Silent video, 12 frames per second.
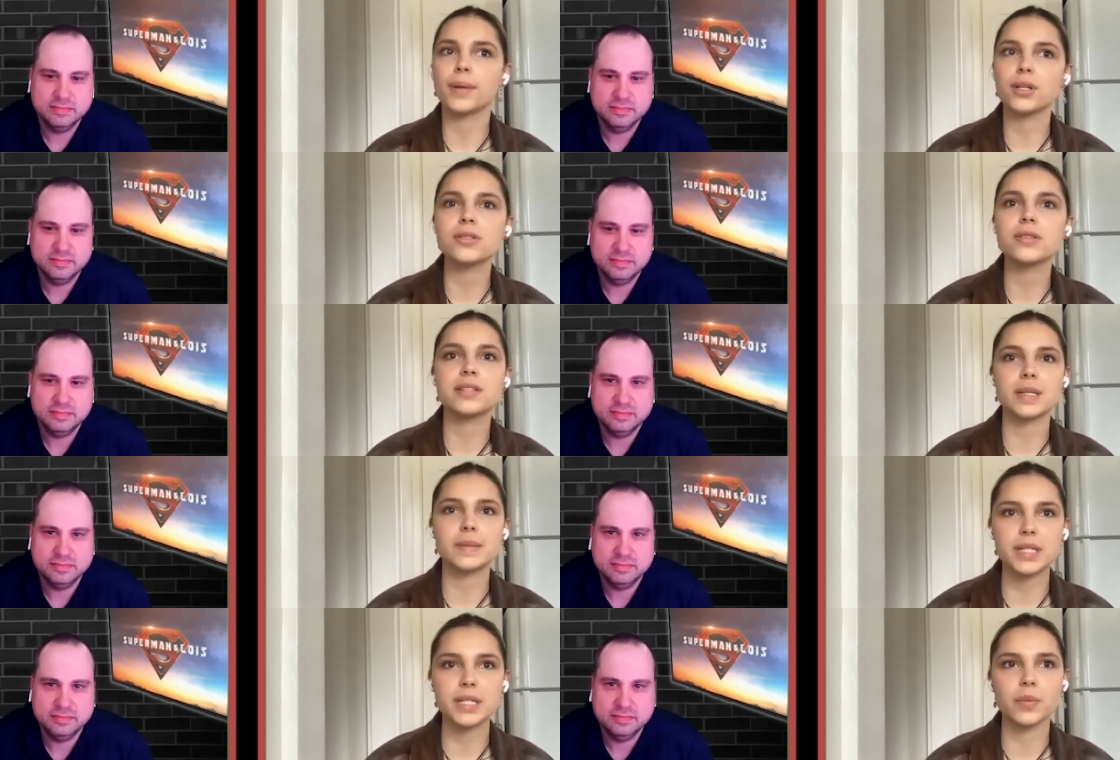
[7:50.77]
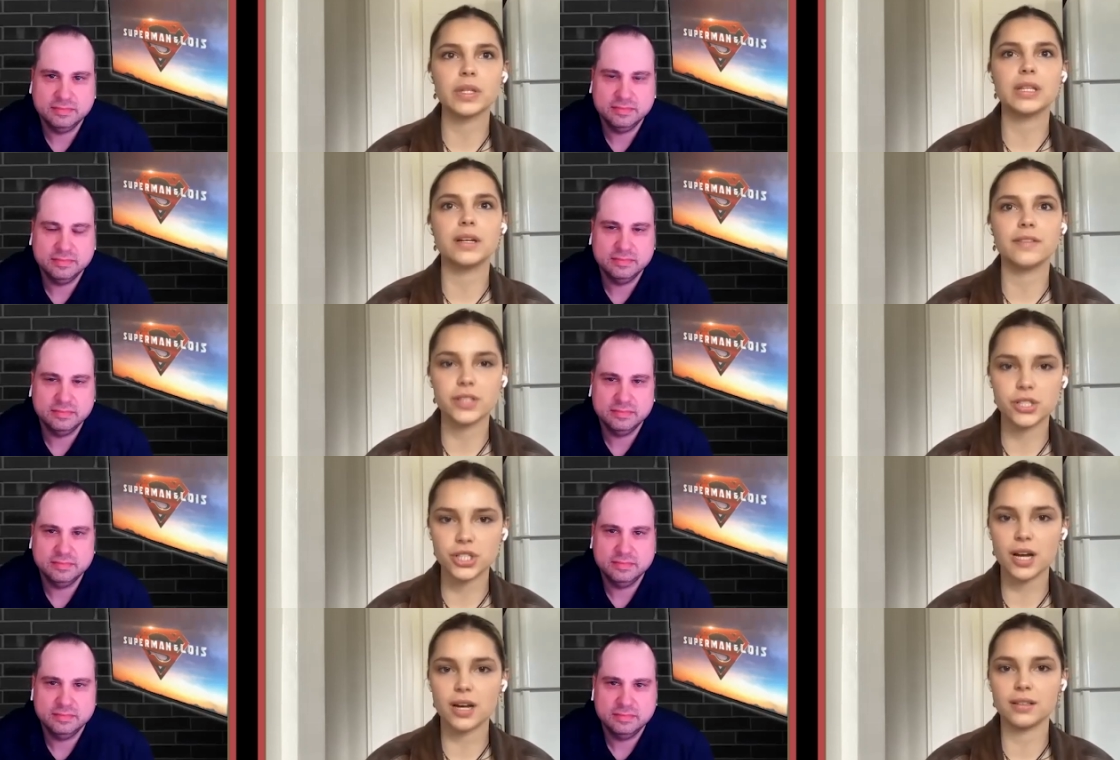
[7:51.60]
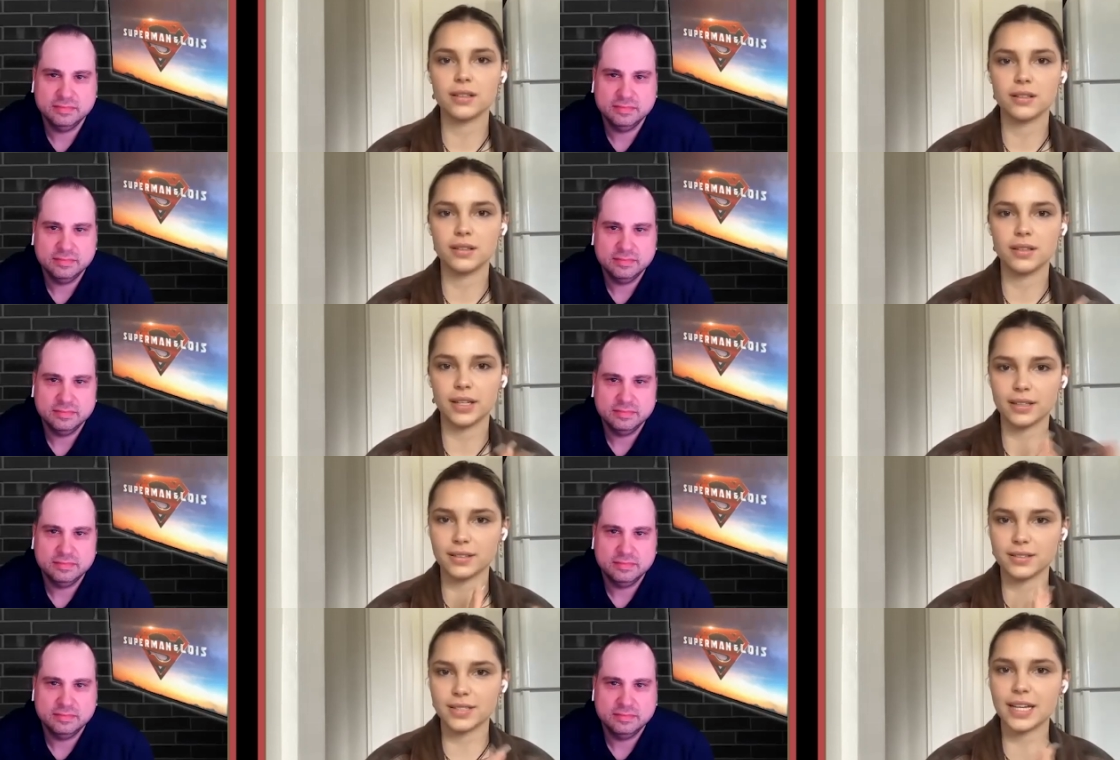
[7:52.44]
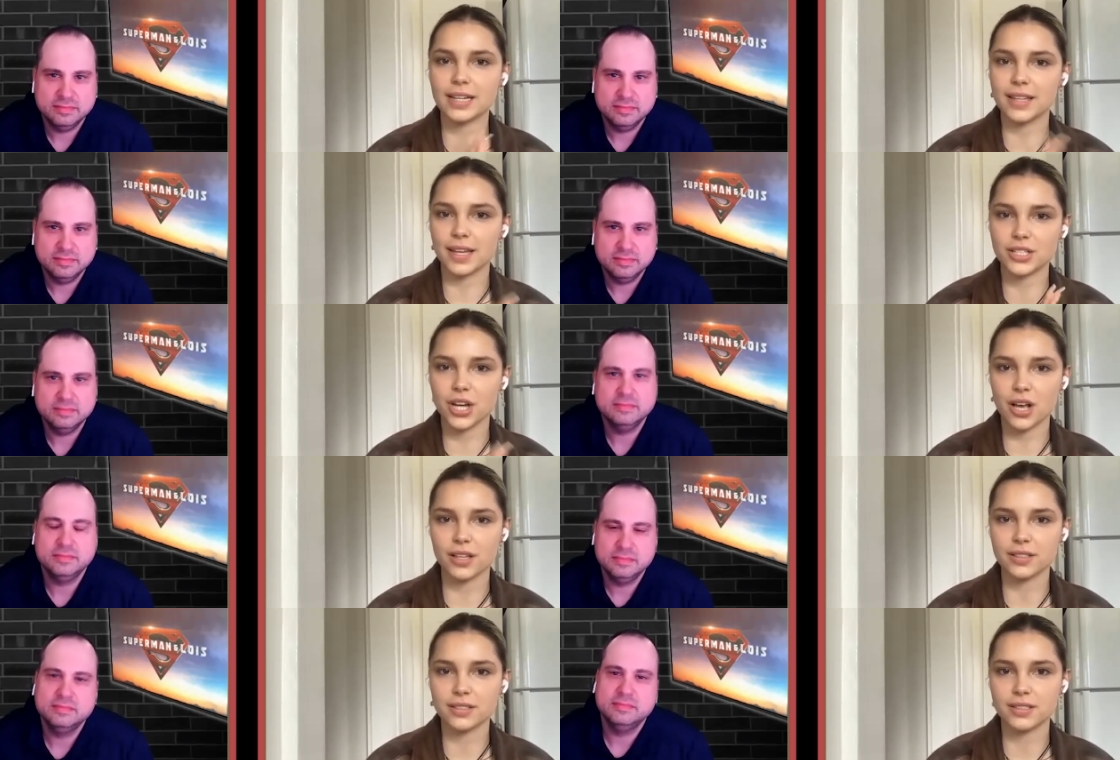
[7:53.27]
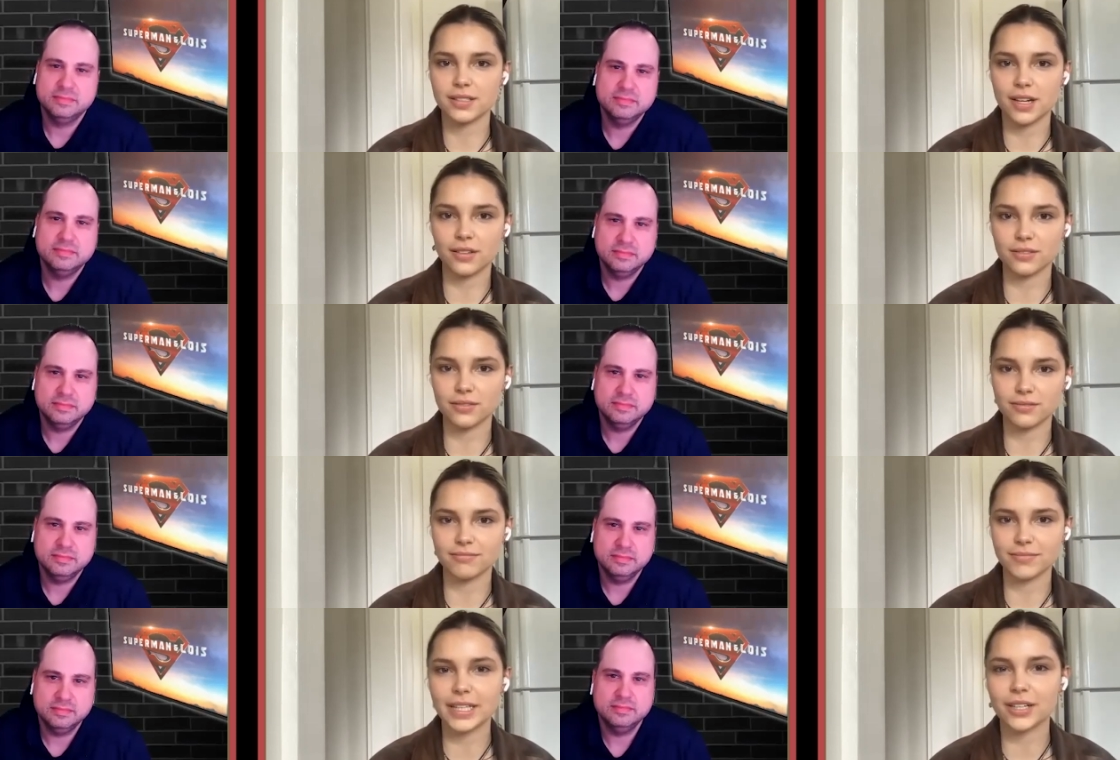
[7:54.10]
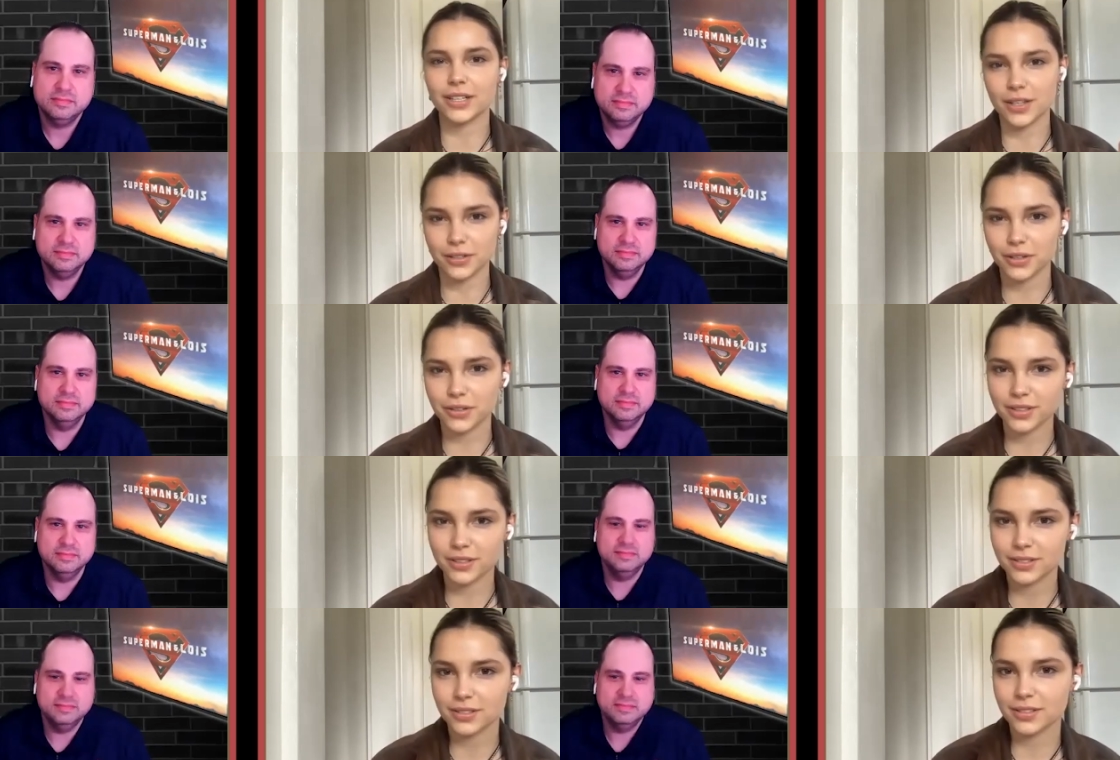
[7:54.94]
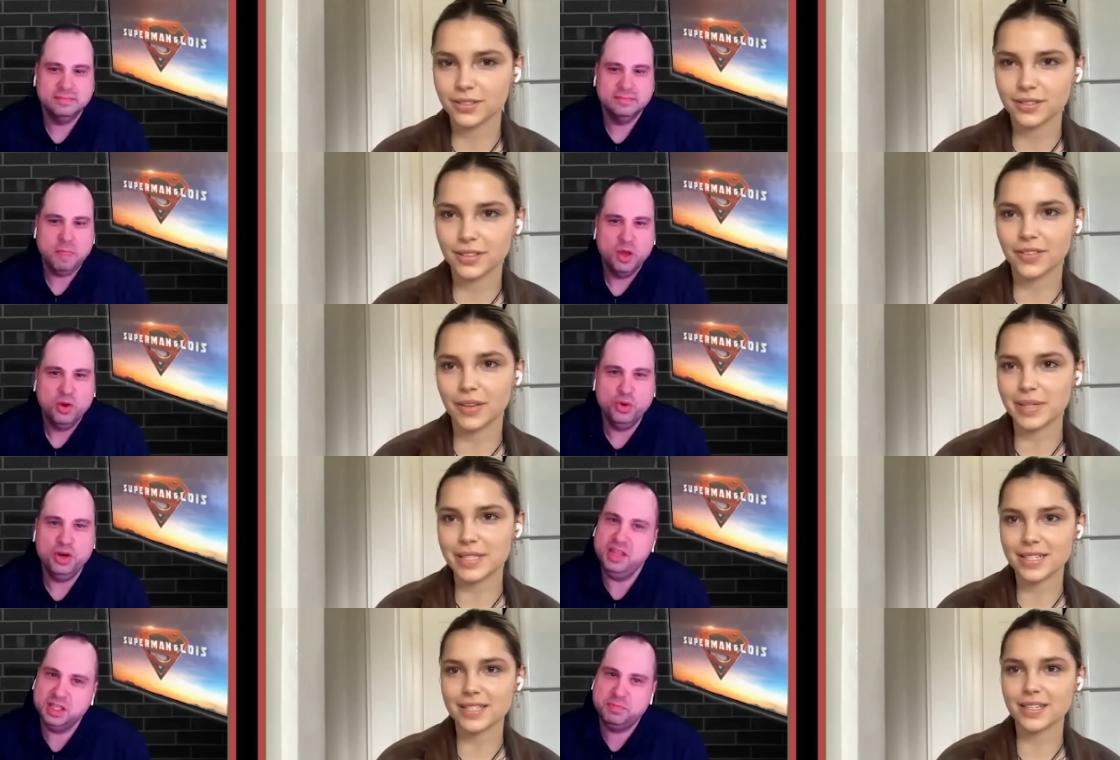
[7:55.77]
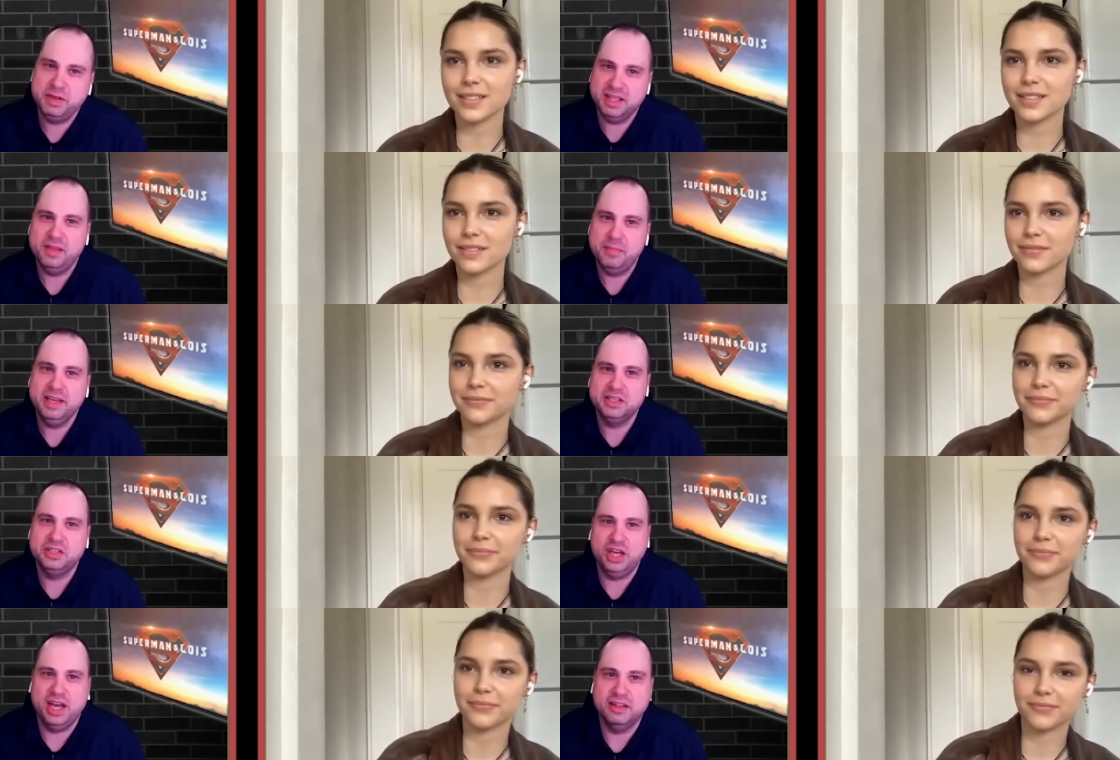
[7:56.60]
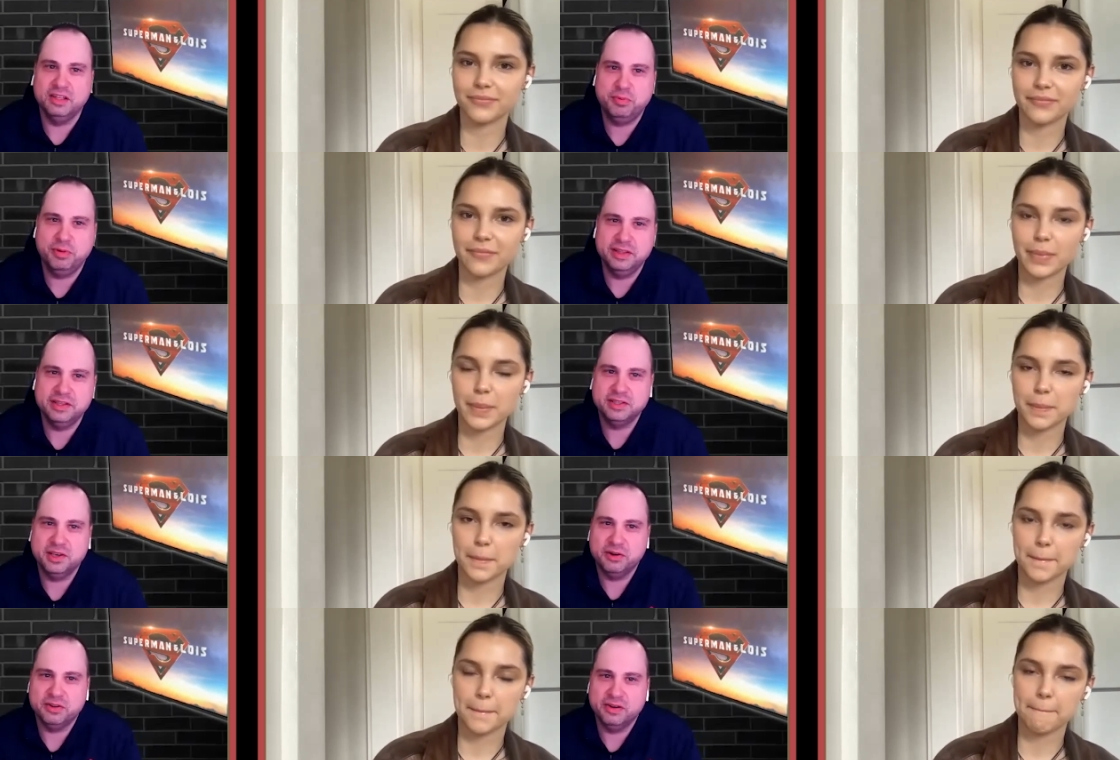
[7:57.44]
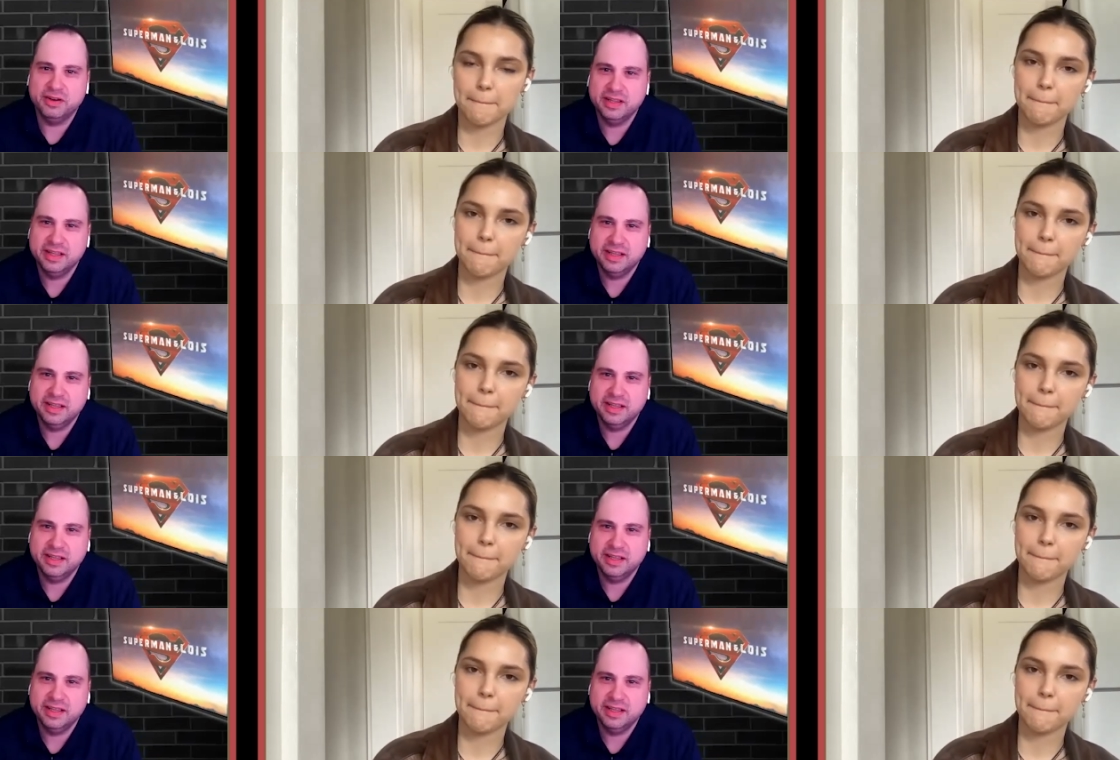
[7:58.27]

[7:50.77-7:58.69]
Speaker 1: but also at the same time, would love to chat, like take that challenge down later down the road. Mm.
Speaker 2: What do you think has been the biggest challenge playing this character?